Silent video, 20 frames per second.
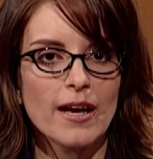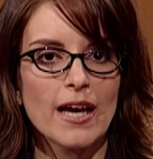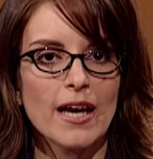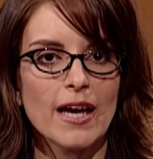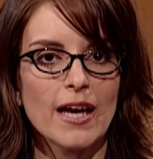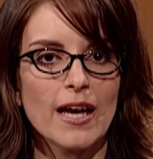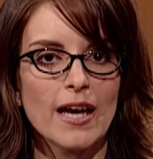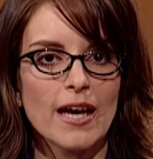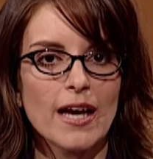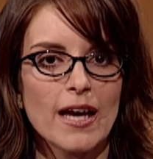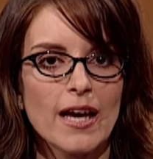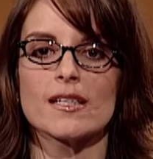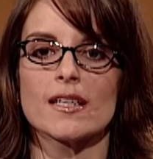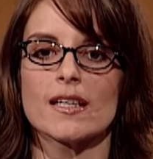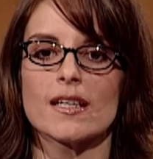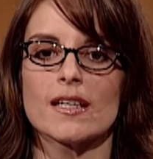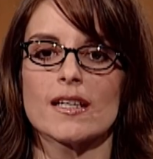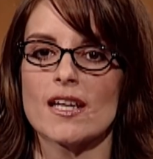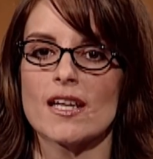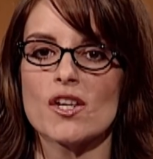and releases a
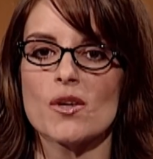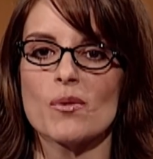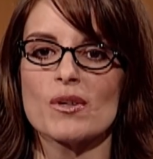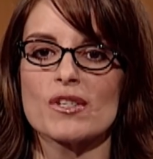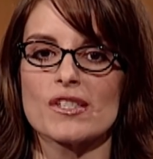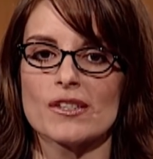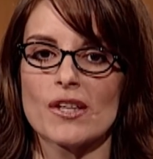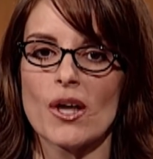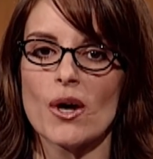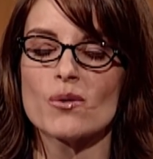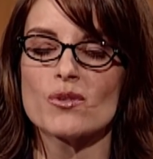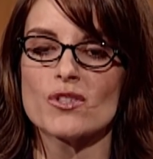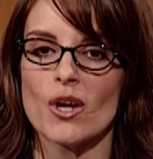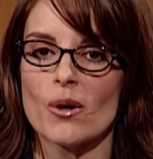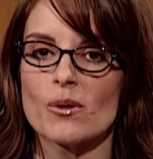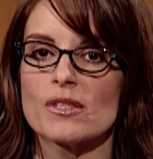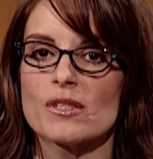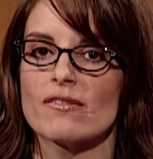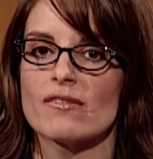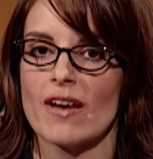continuous low
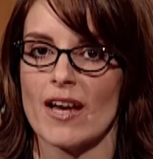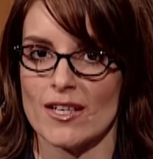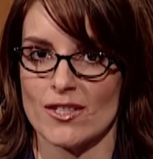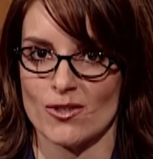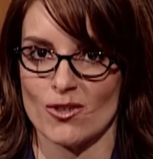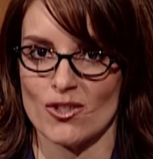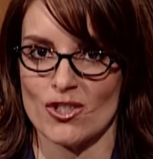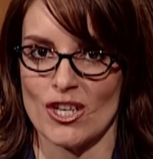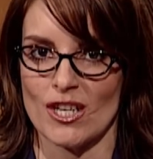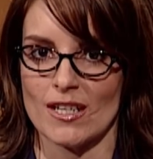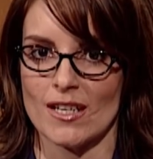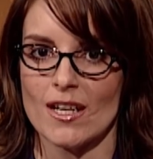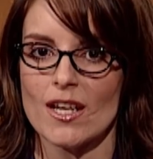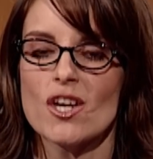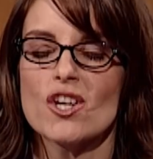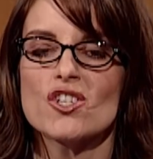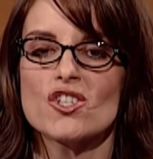dose of estrogen,